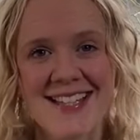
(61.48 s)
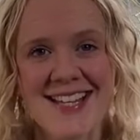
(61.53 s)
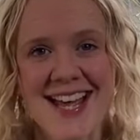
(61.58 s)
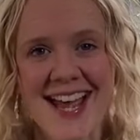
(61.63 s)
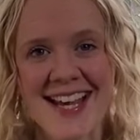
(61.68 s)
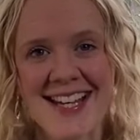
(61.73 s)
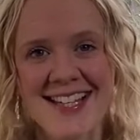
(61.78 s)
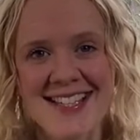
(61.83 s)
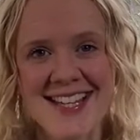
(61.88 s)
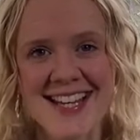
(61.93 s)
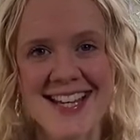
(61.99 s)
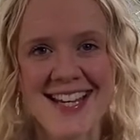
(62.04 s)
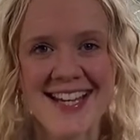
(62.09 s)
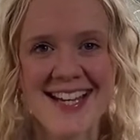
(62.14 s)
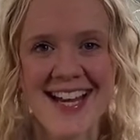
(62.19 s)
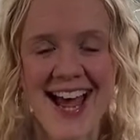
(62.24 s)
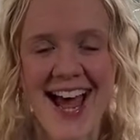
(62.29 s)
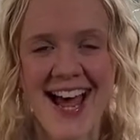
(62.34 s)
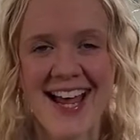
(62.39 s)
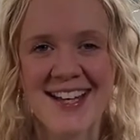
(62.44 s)
to
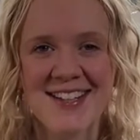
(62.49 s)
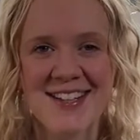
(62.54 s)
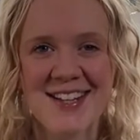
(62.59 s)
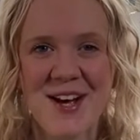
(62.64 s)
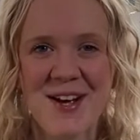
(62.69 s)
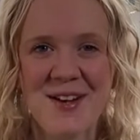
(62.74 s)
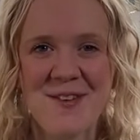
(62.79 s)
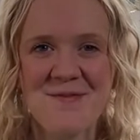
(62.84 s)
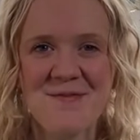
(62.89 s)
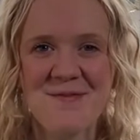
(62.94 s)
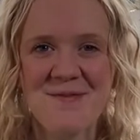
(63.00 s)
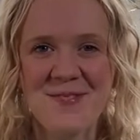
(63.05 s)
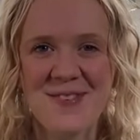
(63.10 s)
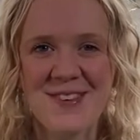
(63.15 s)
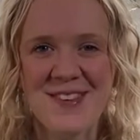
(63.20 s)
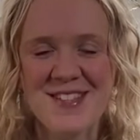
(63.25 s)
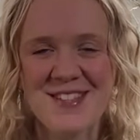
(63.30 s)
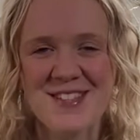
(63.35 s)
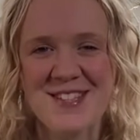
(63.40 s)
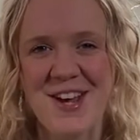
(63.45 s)
18 and I'm
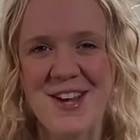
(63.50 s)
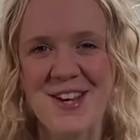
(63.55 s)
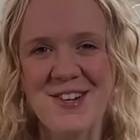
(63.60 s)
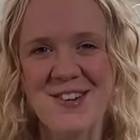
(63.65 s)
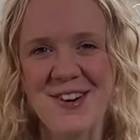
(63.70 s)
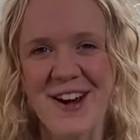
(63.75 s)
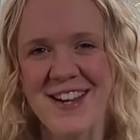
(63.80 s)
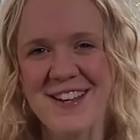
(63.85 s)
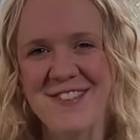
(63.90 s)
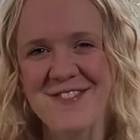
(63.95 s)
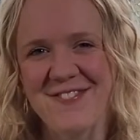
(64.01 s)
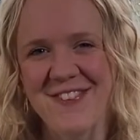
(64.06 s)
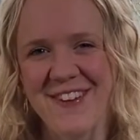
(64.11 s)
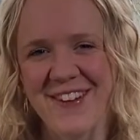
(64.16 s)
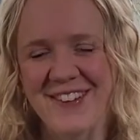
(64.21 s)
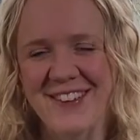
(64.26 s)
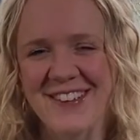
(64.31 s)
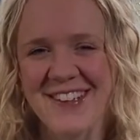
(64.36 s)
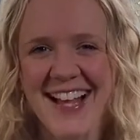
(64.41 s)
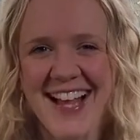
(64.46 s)
so
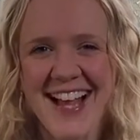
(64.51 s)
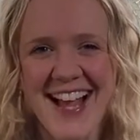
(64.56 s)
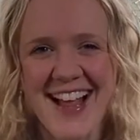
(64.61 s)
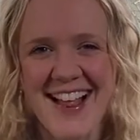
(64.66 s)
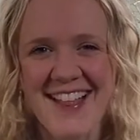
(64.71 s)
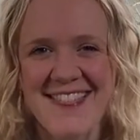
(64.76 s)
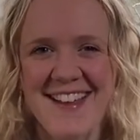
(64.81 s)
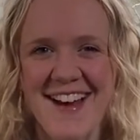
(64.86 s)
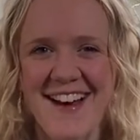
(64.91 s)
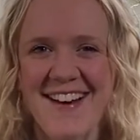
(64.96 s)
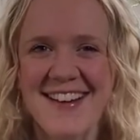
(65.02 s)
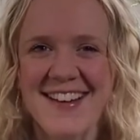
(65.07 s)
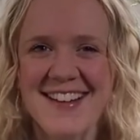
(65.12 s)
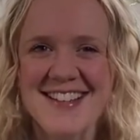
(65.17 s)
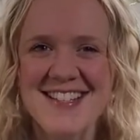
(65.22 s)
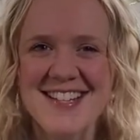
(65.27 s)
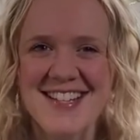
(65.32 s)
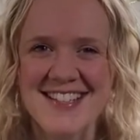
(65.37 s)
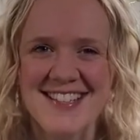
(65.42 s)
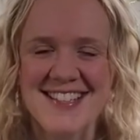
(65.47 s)
grateful that I
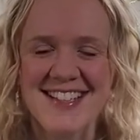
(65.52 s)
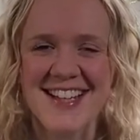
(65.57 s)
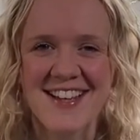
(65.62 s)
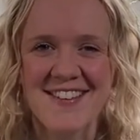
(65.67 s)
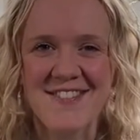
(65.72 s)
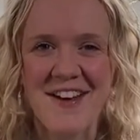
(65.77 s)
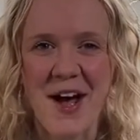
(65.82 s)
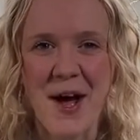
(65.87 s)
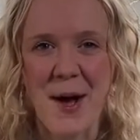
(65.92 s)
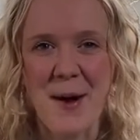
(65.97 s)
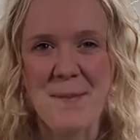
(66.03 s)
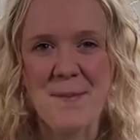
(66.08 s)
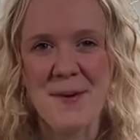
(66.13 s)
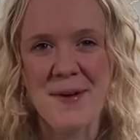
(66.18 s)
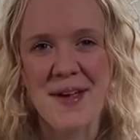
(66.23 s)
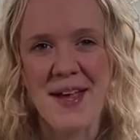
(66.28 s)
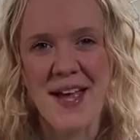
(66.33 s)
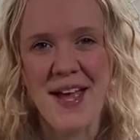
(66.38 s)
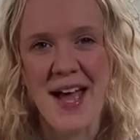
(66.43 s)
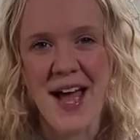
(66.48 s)
didn't give up.
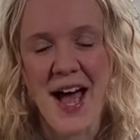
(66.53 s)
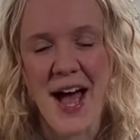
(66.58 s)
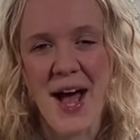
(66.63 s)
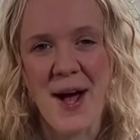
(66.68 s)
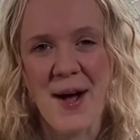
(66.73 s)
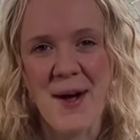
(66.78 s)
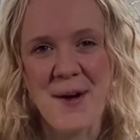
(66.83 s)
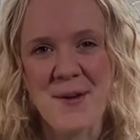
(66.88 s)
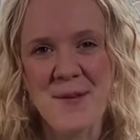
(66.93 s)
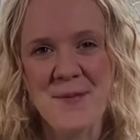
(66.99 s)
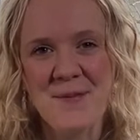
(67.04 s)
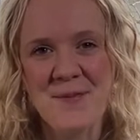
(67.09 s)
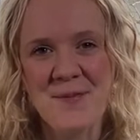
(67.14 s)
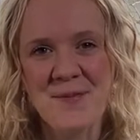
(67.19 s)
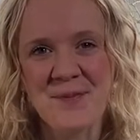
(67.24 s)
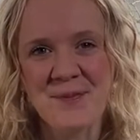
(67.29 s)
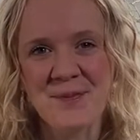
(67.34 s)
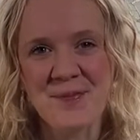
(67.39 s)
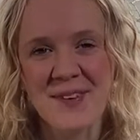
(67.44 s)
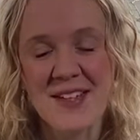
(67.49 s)

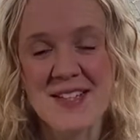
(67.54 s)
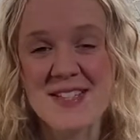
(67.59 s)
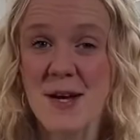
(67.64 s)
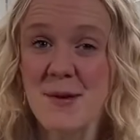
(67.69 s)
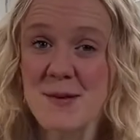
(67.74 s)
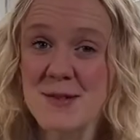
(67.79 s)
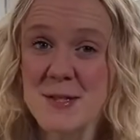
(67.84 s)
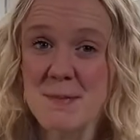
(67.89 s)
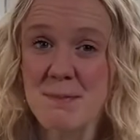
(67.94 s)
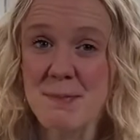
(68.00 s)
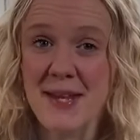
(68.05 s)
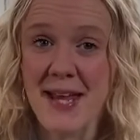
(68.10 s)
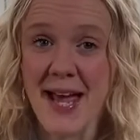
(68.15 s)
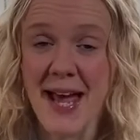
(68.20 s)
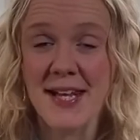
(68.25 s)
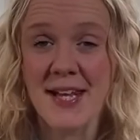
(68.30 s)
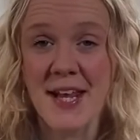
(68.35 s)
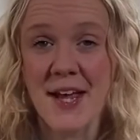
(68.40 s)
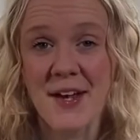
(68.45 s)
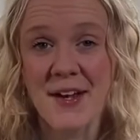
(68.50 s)
So that was the
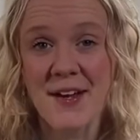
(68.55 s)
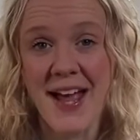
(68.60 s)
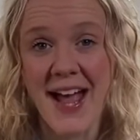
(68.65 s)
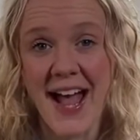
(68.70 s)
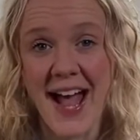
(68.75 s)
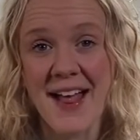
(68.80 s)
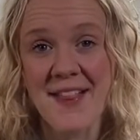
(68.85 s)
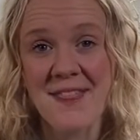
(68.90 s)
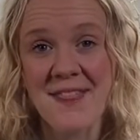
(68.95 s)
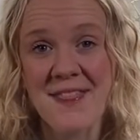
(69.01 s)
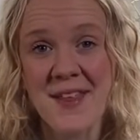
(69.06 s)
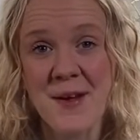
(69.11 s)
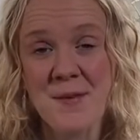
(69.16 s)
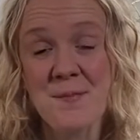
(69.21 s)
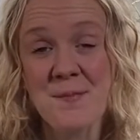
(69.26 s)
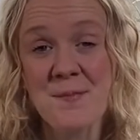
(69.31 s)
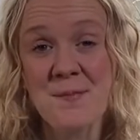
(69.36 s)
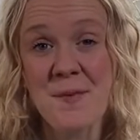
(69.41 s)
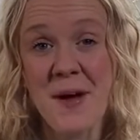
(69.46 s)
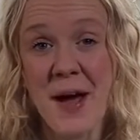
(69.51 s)
piano, and
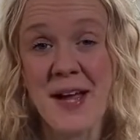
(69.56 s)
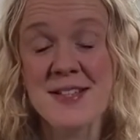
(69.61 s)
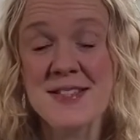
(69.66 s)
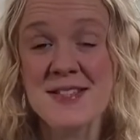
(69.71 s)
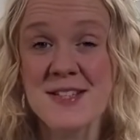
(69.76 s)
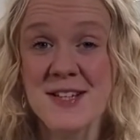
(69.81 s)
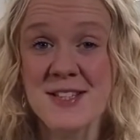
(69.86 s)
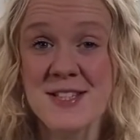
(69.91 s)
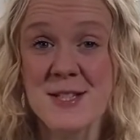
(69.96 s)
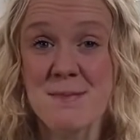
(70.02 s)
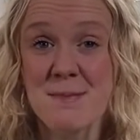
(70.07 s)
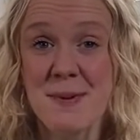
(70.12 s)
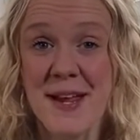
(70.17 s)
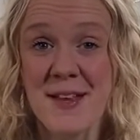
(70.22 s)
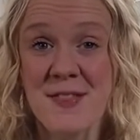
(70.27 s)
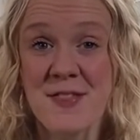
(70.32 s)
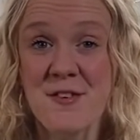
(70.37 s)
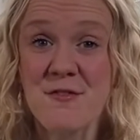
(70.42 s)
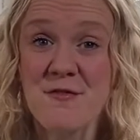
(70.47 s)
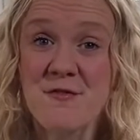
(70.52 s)
then I started
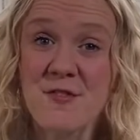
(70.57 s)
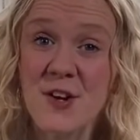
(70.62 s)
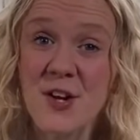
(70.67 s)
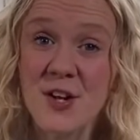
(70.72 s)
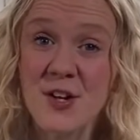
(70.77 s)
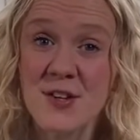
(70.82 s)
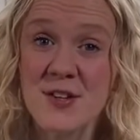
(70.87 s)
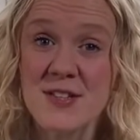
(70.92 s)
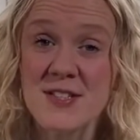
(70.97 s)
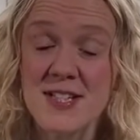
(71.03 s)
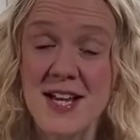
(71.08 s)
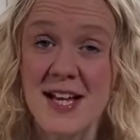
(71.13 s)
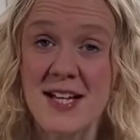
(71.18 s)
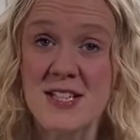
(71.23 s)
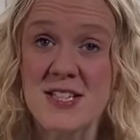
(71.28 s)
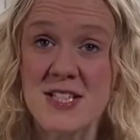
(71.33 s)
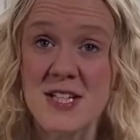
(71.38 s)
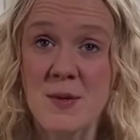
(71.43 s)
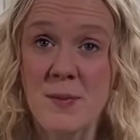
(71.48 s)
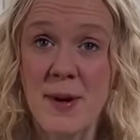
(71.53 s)
playing the flute
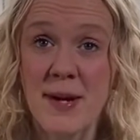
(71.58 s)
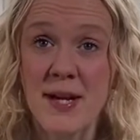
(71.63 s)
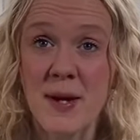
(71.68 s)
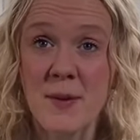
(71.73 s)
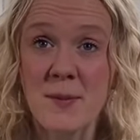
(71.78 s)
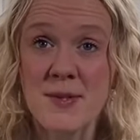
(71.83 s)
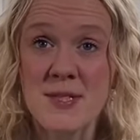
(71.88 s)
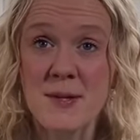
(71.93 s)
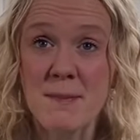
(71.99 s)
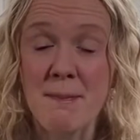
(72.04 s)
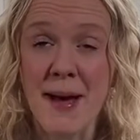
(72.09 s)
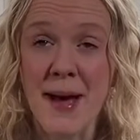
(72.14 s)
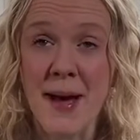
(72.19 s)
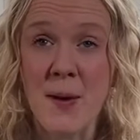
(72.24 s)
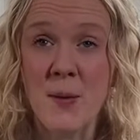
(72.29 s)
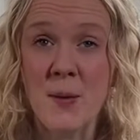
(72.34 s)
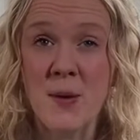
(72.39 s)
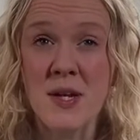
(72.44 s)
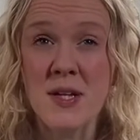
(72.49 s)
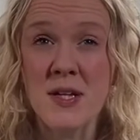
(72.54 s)
actually when I was
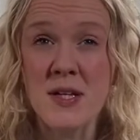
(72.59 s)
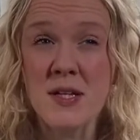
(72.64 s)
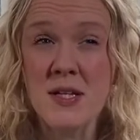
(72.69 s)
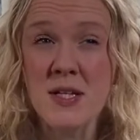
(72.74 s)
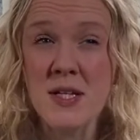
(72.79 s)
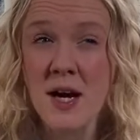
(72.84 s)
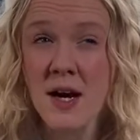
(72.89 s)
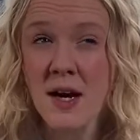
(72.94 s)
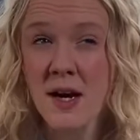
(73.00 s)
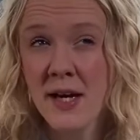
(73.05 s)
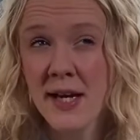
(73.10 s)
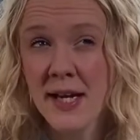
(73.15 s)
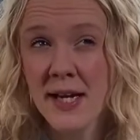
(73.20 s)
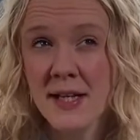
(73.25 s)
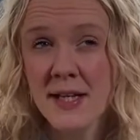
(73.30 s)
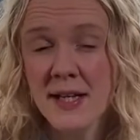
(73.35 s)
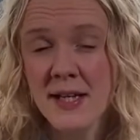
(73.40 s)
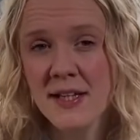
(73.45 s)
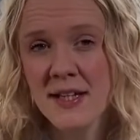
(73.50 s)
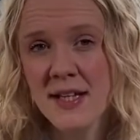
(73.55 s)
about
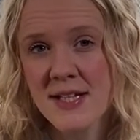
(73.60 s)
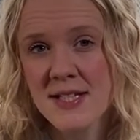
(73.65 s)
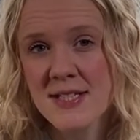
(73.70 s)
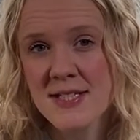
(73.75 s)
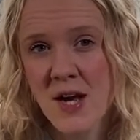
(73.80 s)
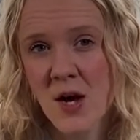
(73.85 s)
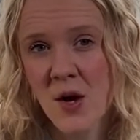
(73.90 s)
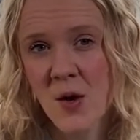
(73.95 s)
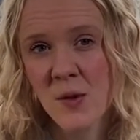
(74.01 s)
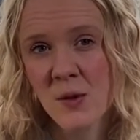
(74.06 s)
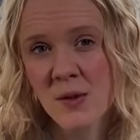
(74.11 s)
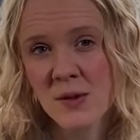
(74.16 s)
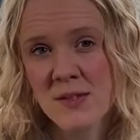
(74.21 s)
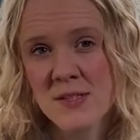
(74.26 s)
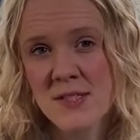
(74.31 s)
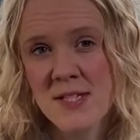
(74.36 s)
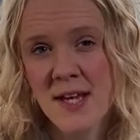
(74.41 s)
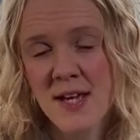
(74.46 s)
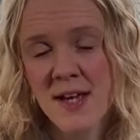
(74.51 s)
9 years old.